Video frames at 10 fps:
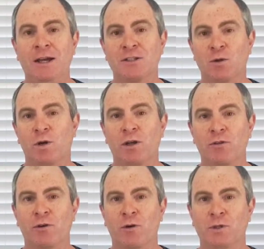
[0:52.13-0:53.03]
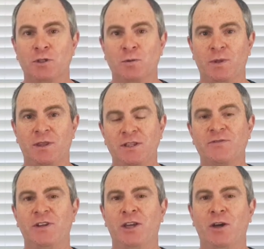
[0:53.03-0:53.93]
So what I thought I would do with
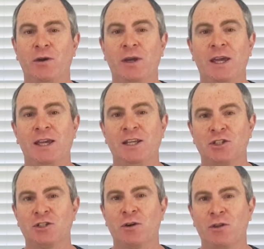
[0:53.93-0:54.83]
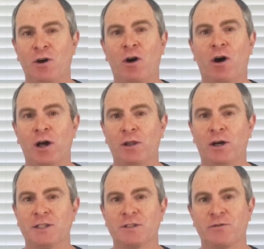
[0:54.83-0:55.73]
this video is show you the
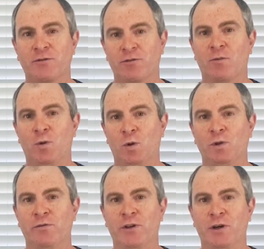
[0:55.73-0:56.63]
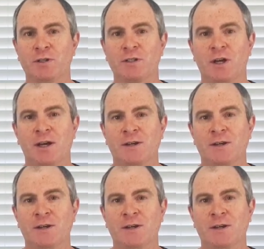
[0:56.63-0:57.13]
highlights from all of those.